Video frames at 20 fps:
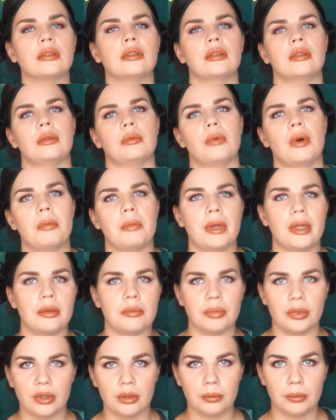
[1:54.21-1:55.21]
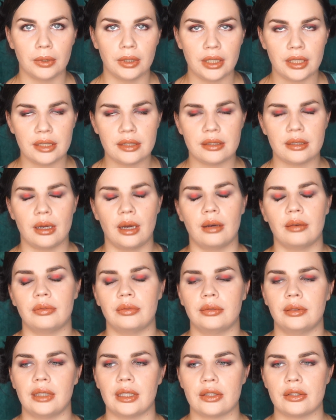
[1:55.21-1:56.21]
woman puberty
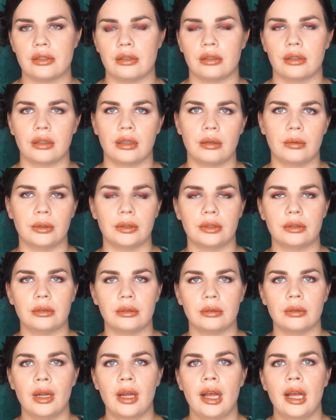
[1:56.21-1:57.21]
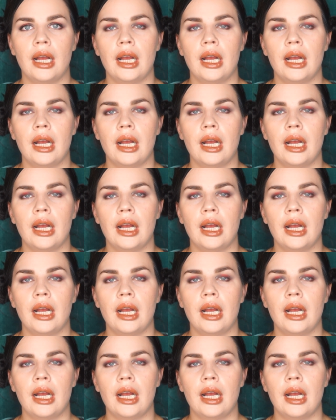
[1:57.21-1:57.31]
stuff that started going through.